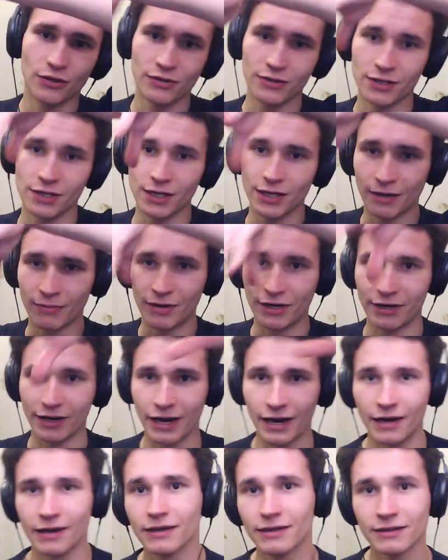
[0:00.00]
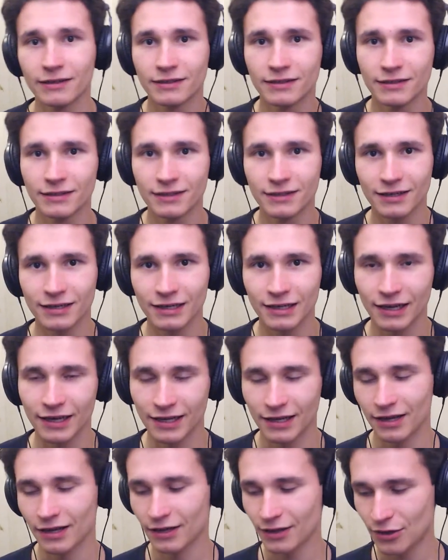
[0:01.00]
in America.
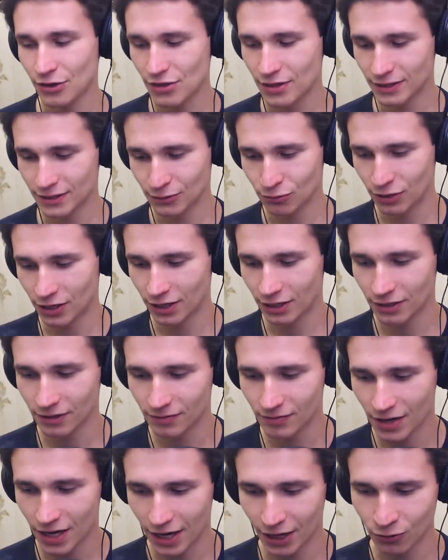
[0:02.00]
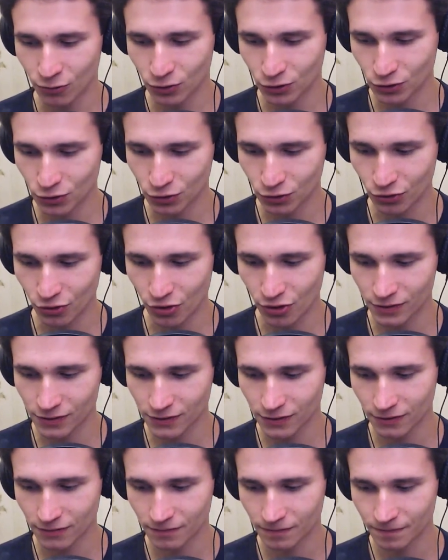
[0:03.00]
Like this way, I want to do
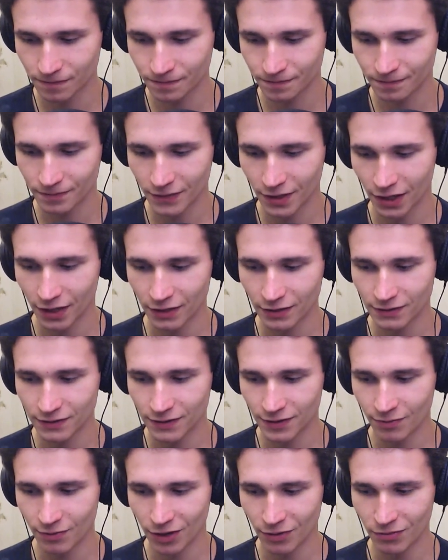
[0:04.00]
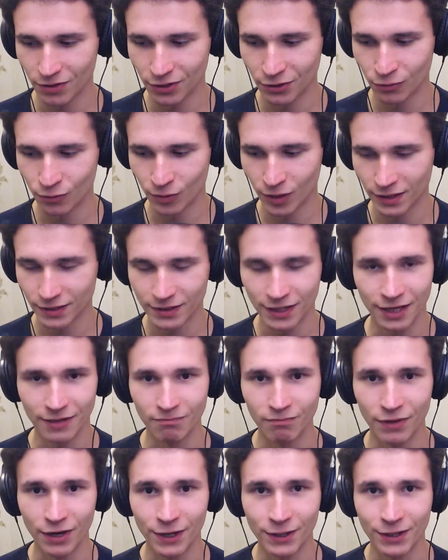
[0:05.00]
this and maybe in one day
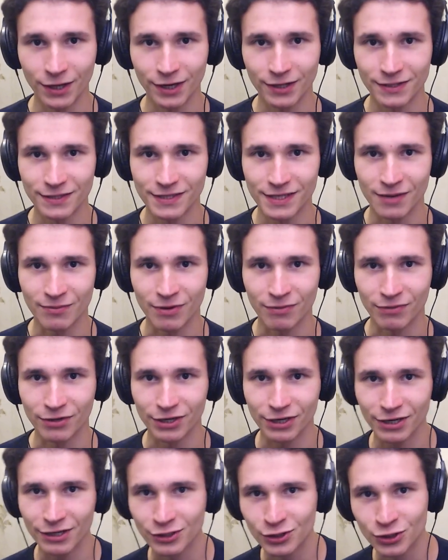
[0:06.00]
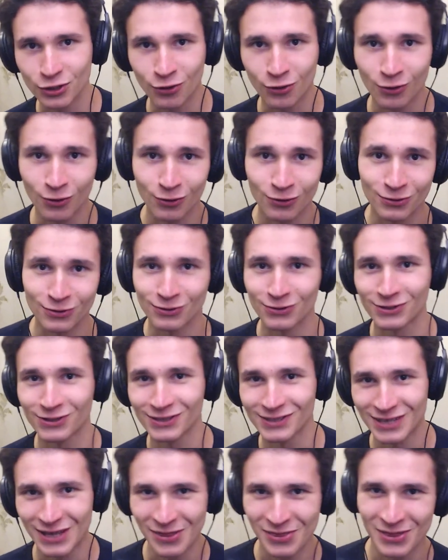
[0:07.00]
marry some American girl or
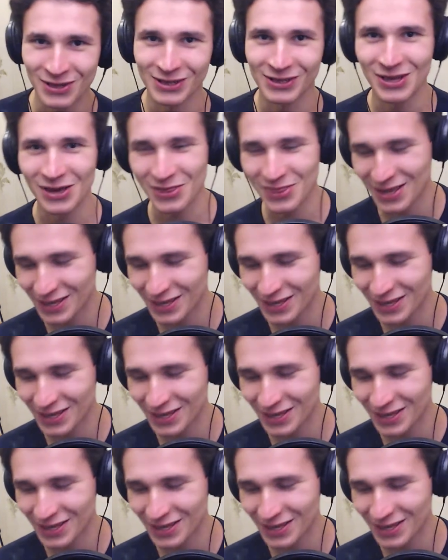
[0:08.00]
something like